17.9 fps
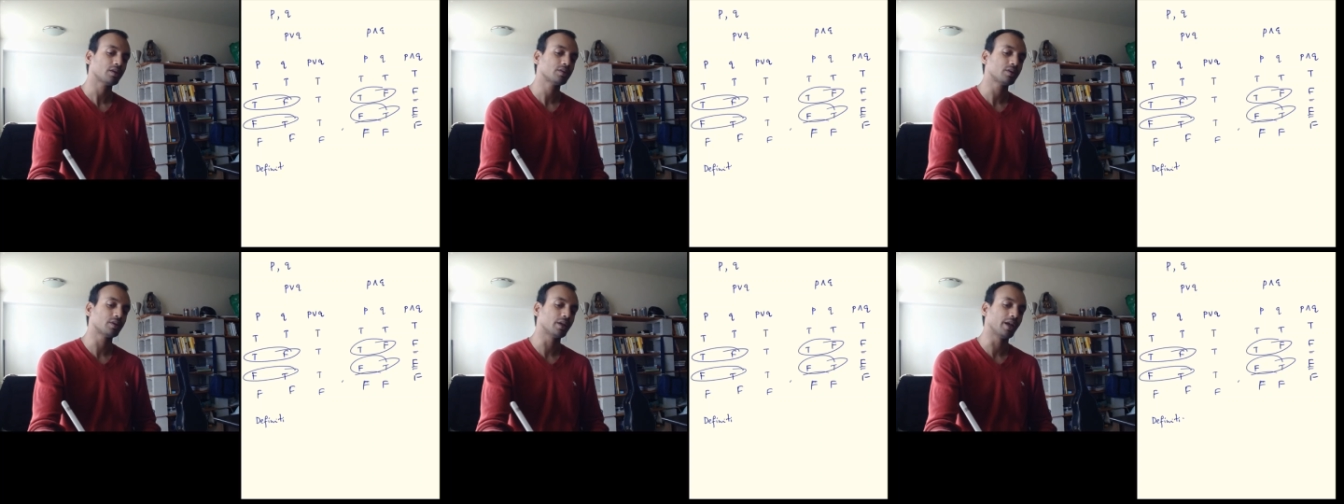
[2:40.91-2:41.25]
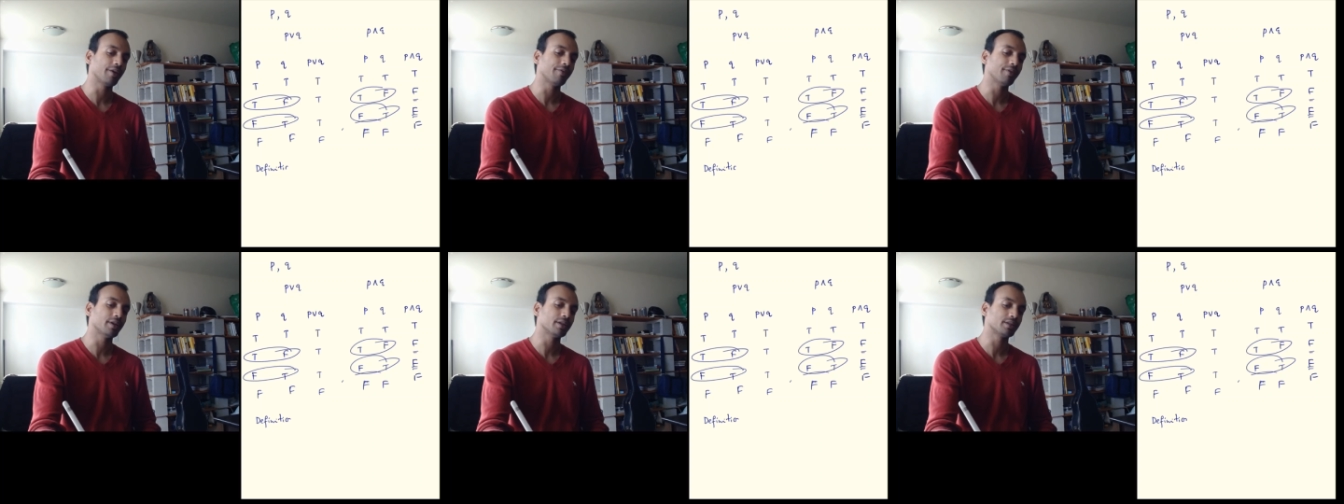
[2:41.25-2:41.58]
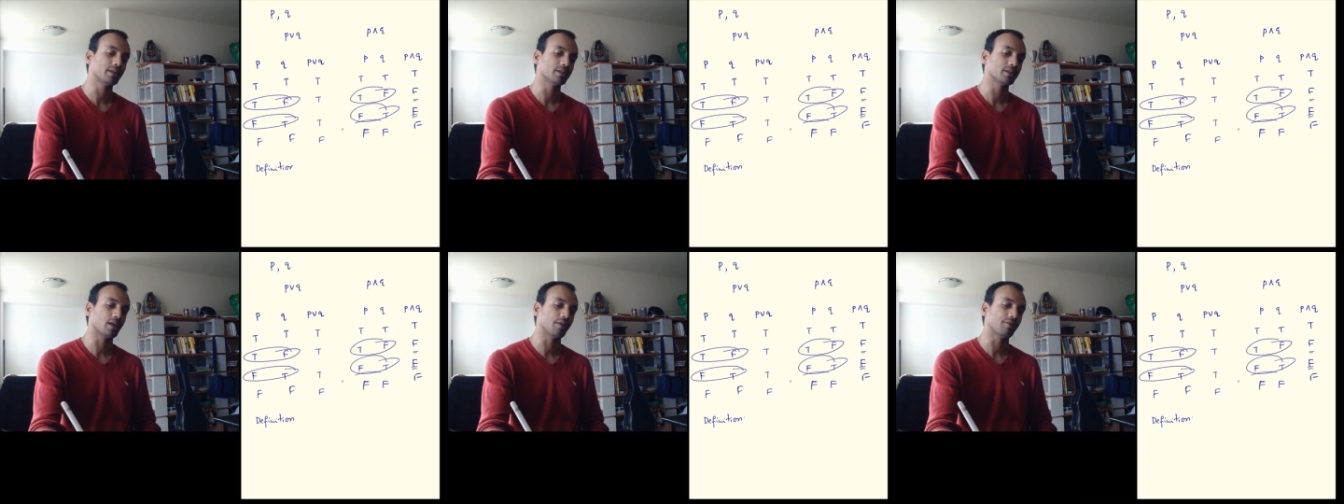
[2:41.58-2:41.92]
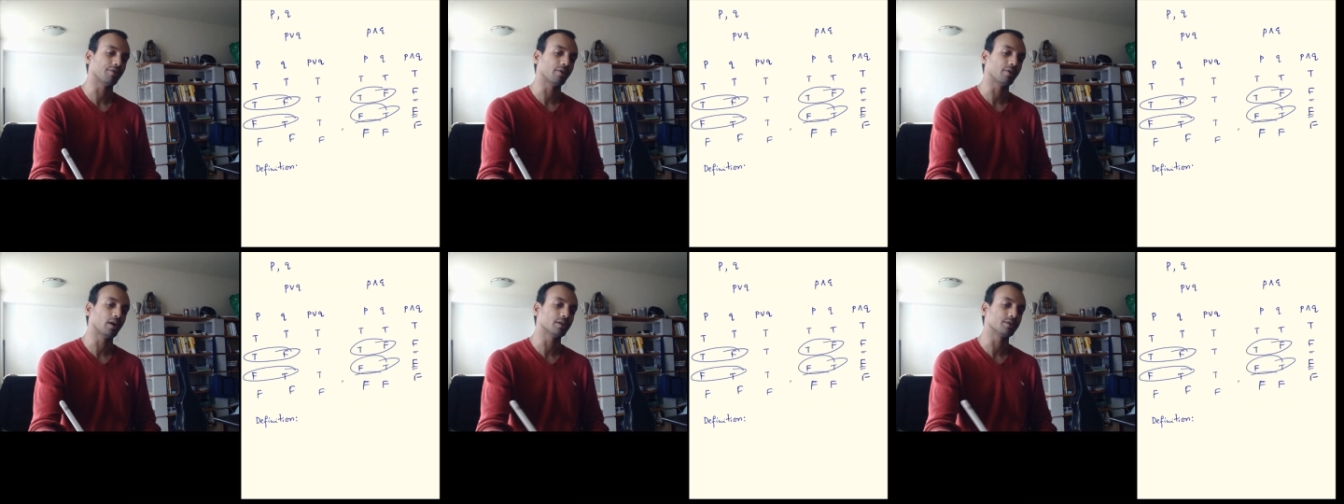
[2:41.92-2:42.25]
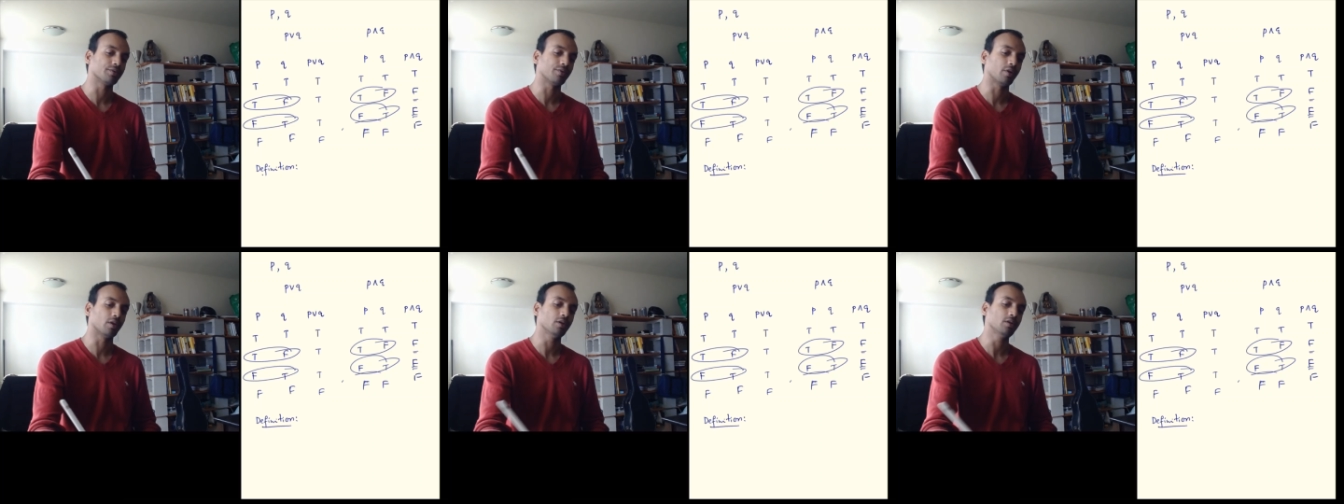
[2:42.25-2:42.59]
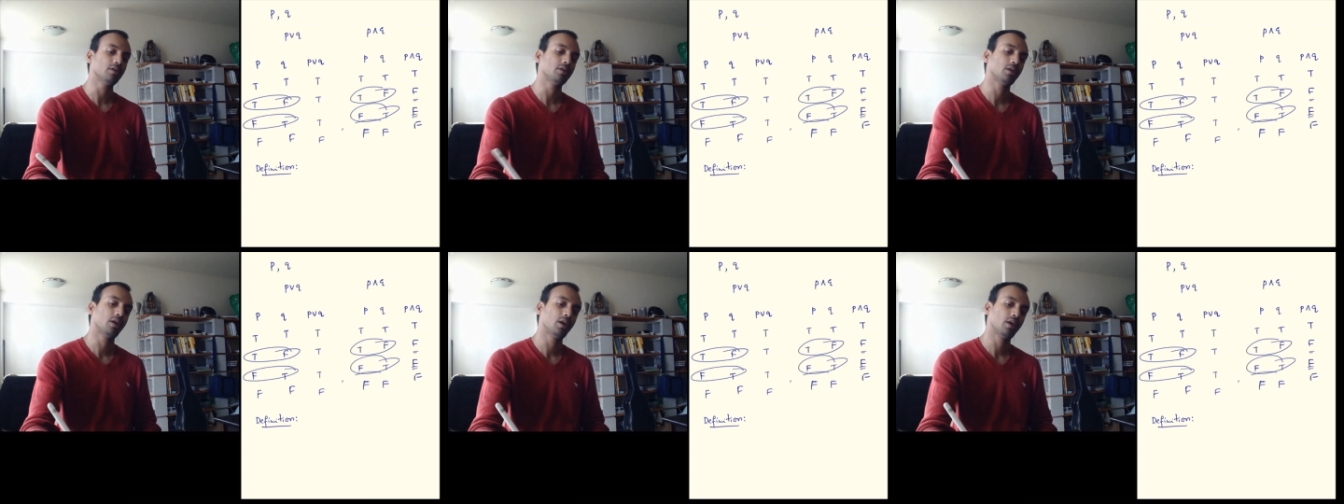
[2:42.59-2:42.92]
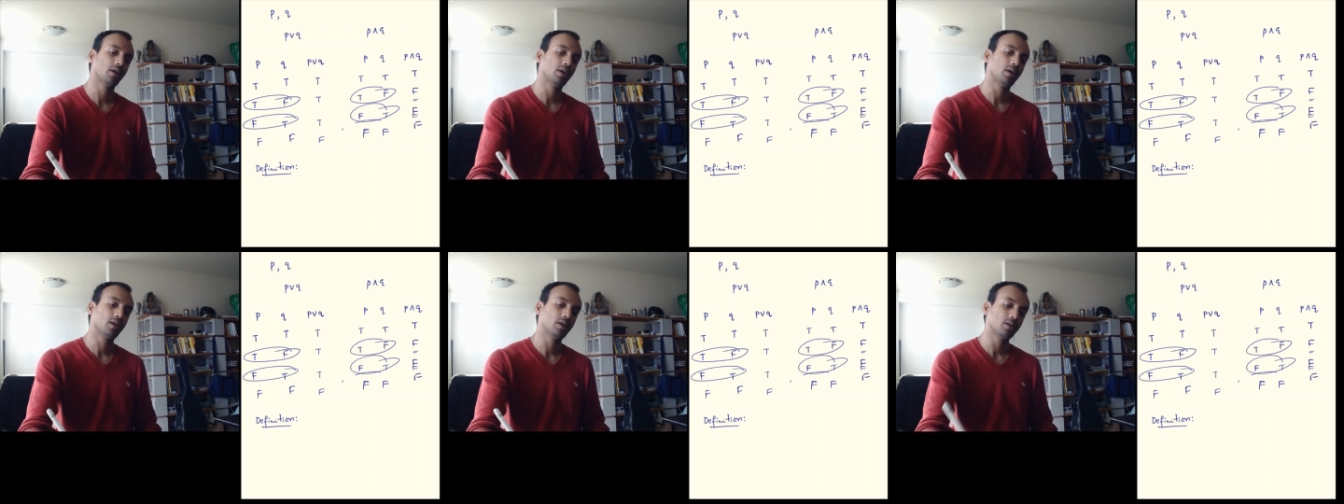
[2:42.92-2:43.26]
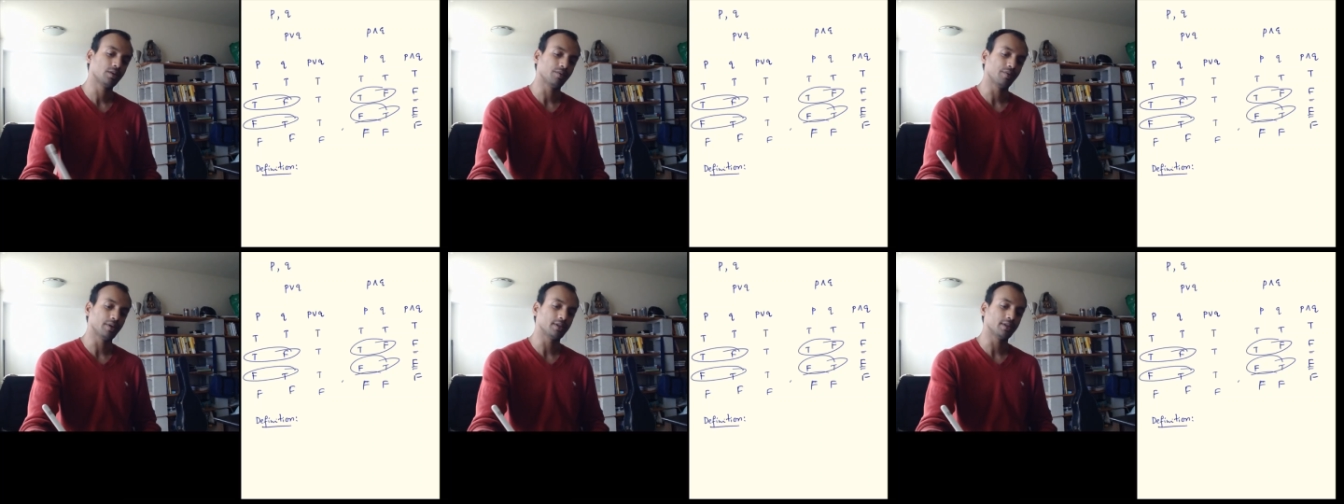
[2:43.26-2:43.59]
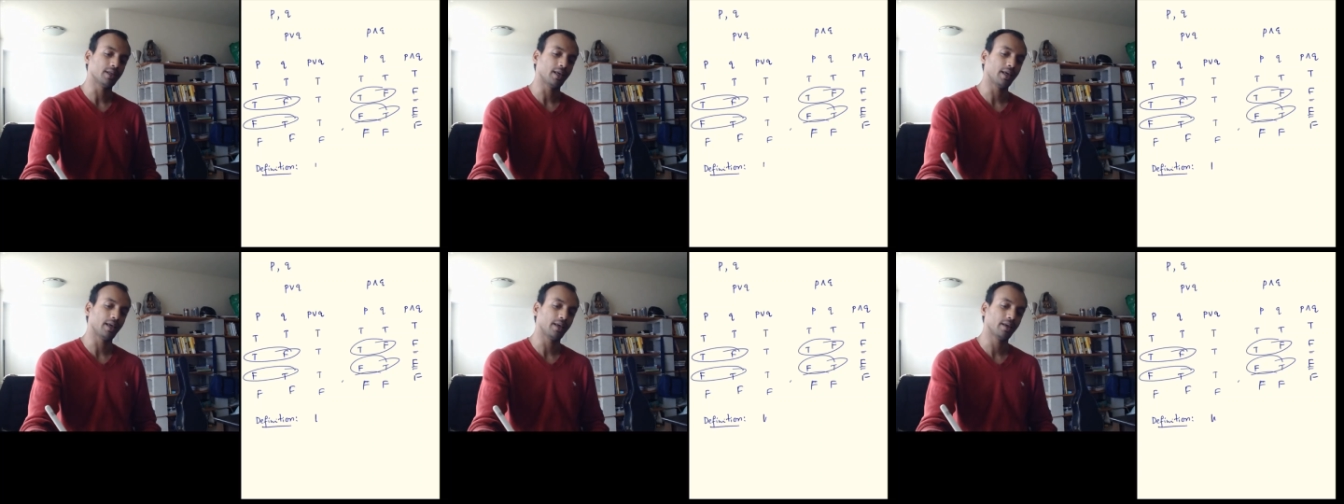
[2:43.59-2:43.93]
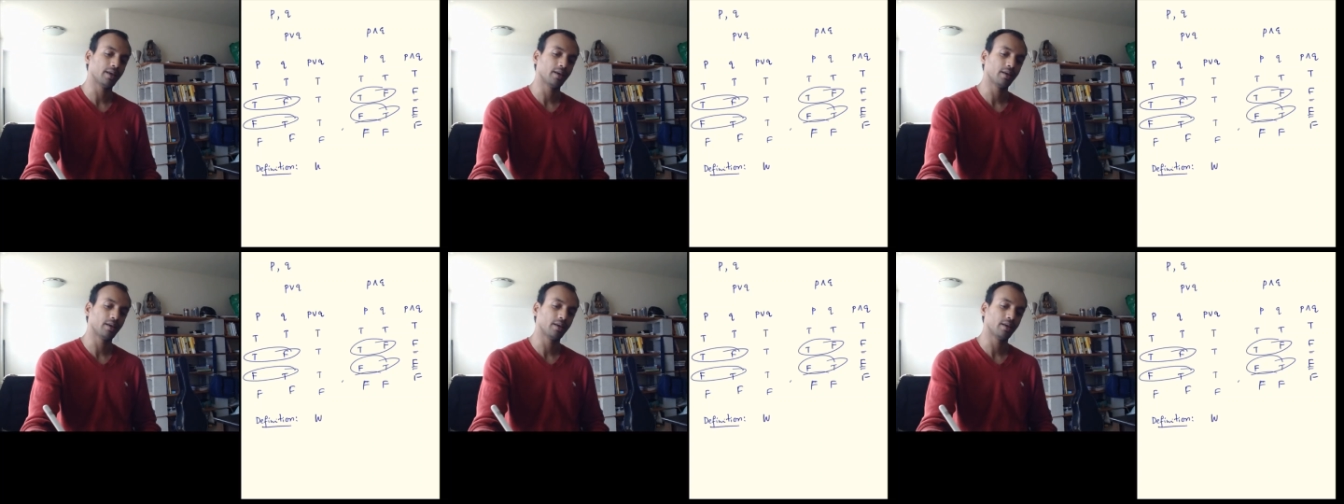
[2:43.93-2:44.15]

so the definition is of, as follows so we say